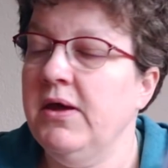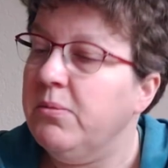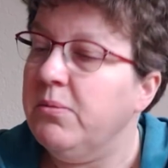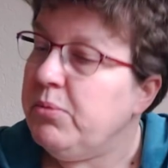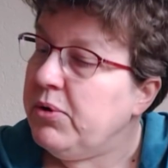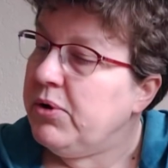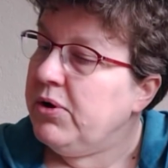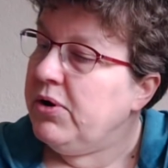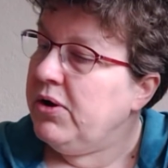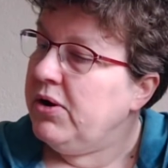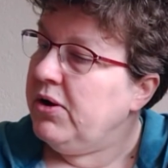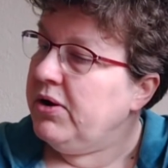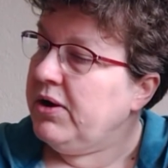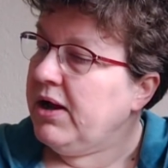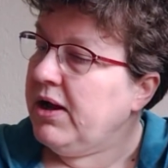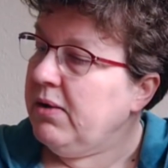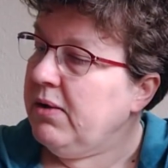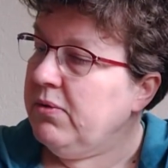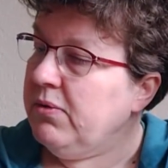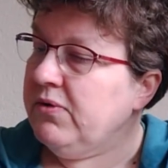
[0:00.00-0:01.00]
But
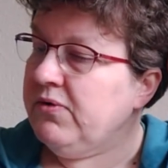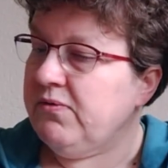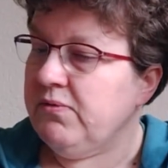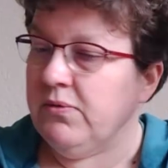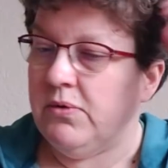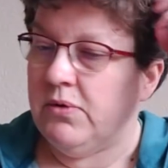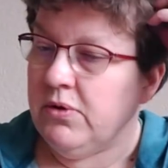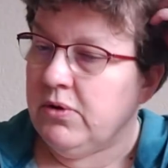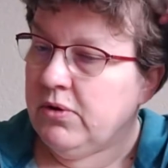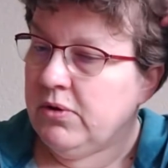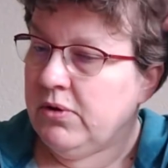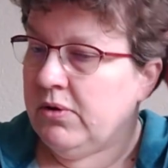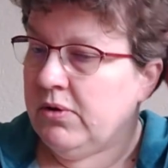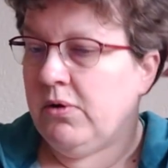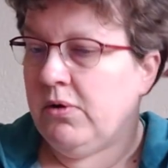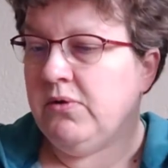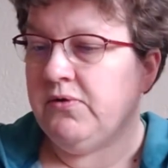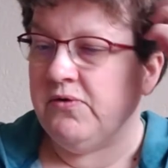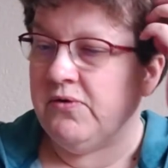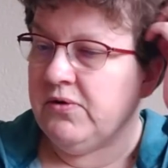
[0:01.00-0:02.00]
I was
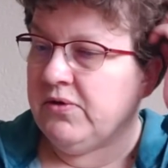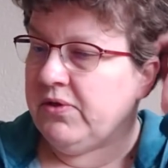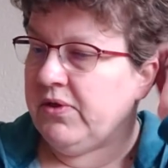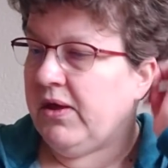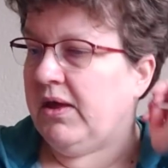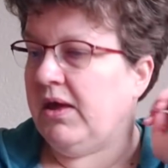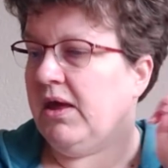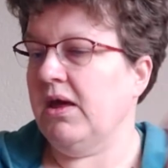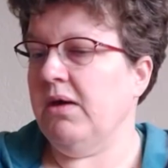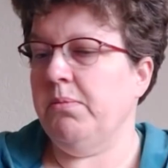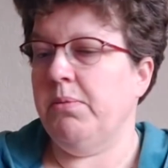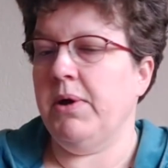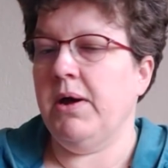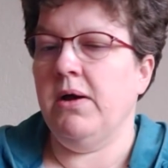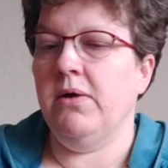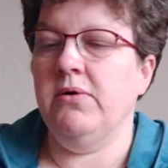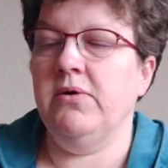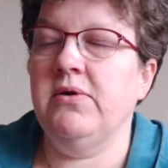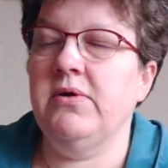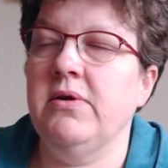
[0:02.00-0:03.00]
also thinking
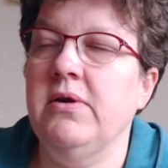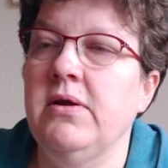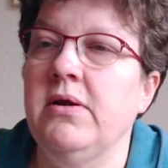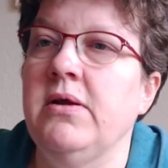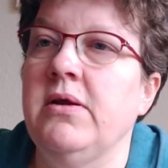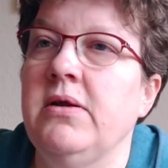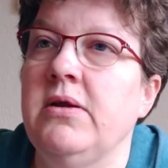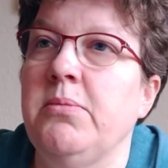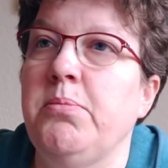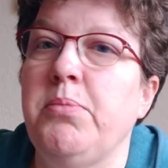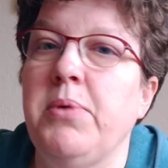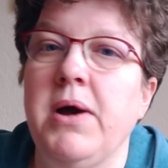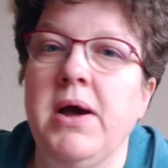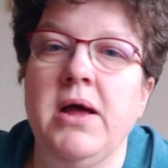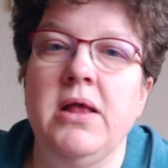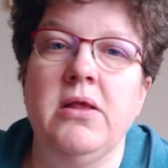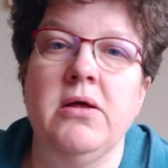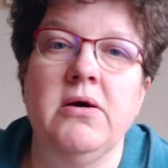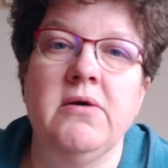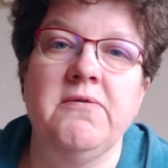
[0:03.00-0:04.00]
about the
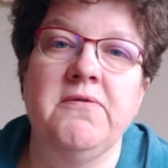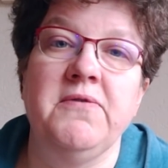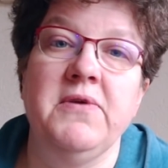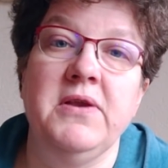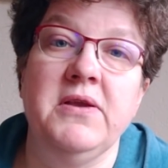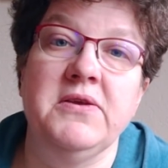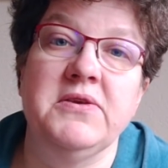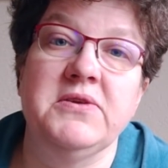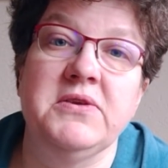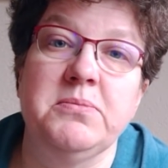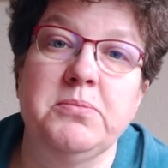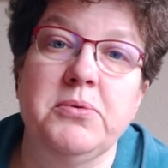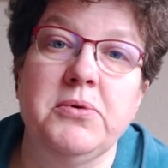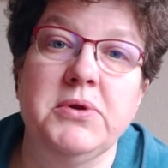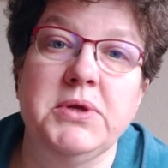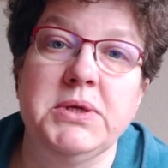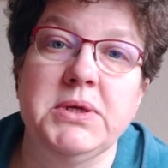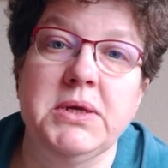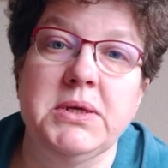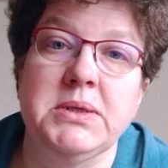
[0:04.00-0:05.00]
pile of finished
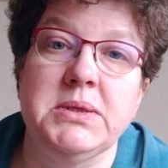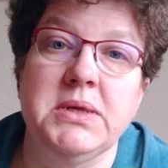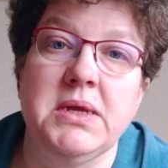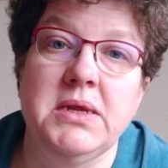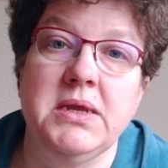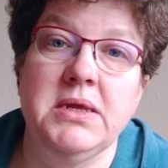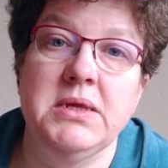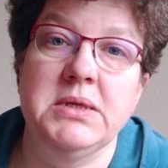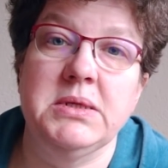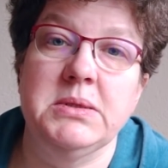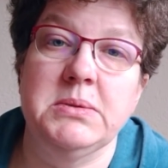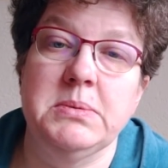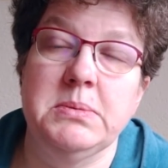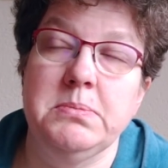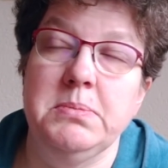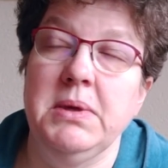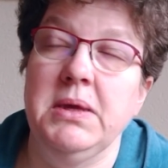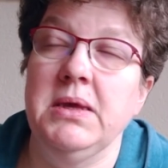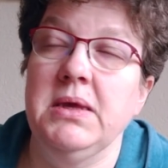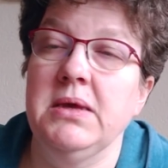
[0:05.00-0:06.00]
projects that is
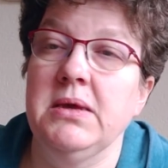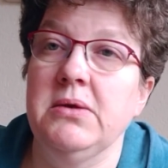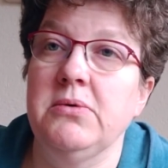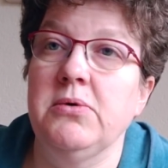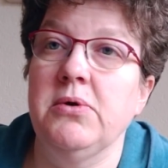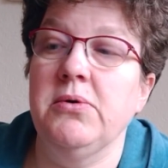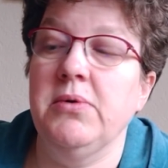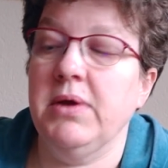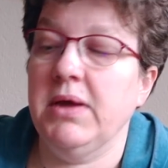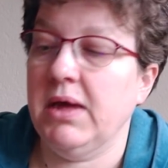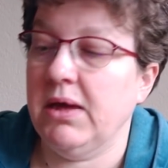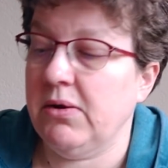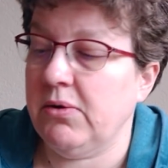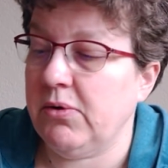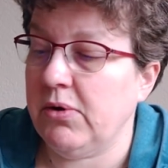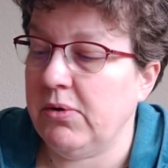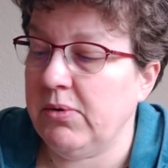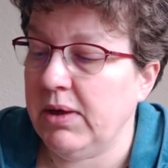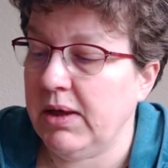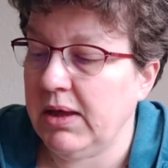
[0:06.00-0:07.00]
been growing and
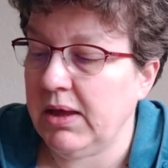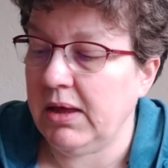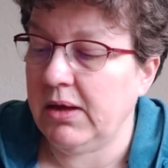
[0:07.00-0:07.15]
growing,